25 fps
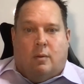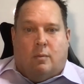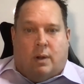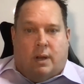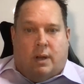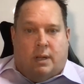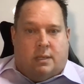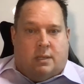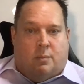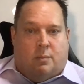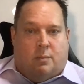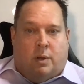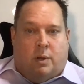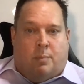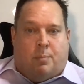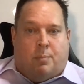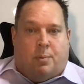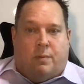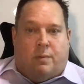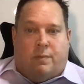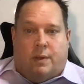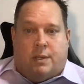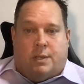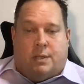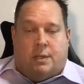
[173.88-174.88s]
Ransomware
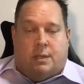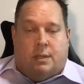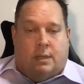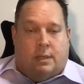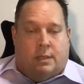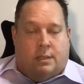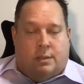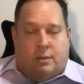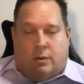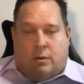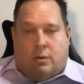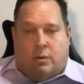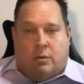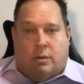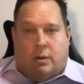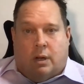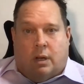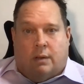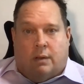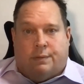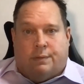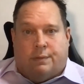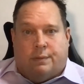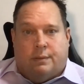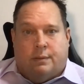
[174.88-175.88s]
prevention is not good
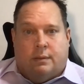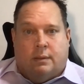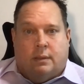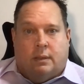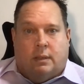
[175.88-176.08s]
enough.